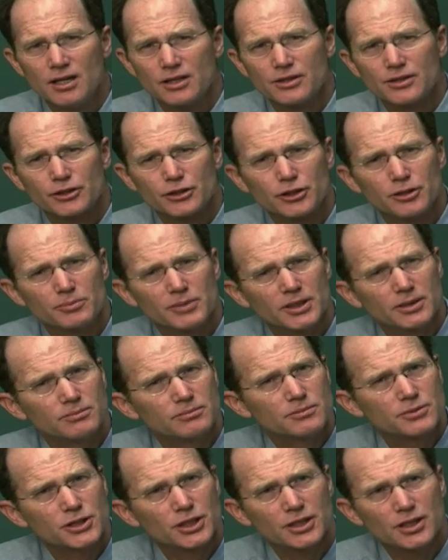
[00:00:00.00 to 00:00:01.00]
There could be
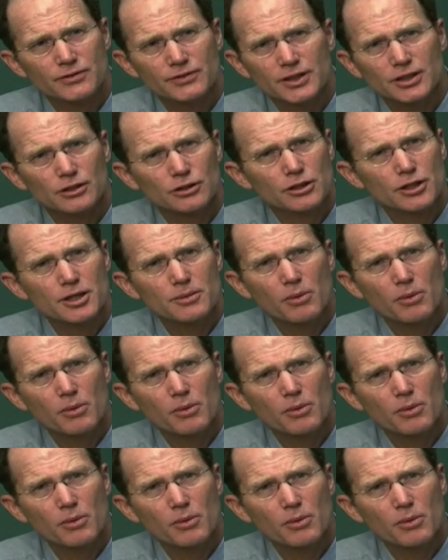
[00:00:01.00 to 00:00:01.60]
significant learning